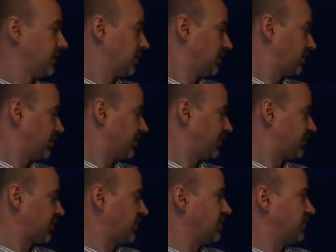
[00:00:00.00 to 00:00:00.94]
Because all of a
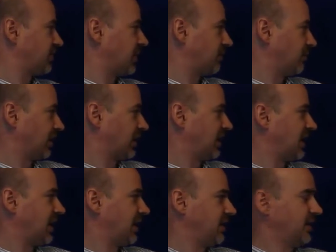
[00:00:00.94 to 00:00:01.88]
sudden you start working
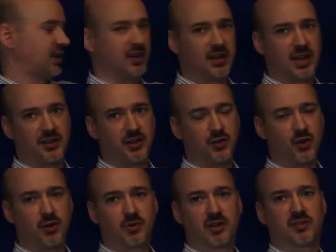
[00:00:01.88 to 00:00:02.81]
on it and then the
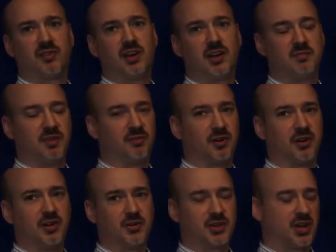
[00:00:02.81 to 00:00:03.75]
door worked fine before
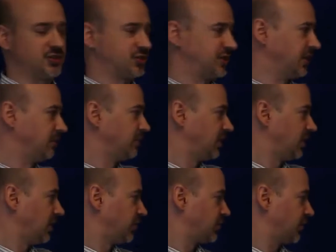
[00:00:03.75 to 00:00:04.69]
you touched it.
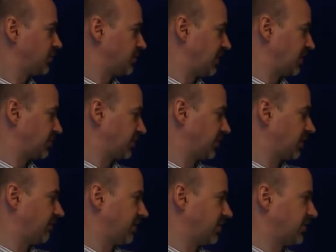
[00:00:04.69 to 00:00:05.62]
So just make sure you
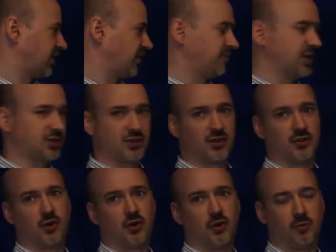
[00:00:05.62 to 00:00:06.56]
cover yourself, make sure the
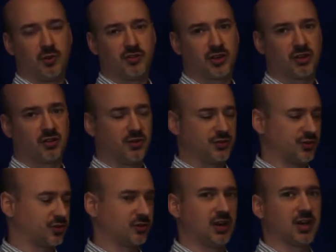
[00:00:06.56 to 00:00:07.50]
door opens and closes
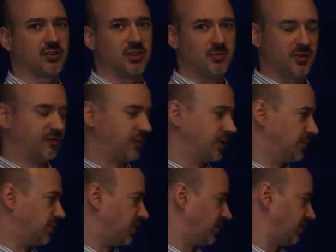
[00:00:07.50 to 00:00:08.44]
correctly before you
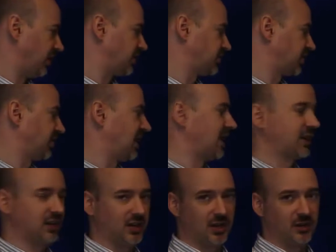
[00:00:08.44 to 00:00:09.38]
put an electric
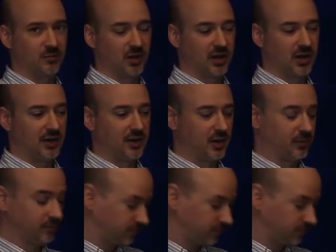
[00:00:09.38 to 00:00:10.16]
locking hardware on there.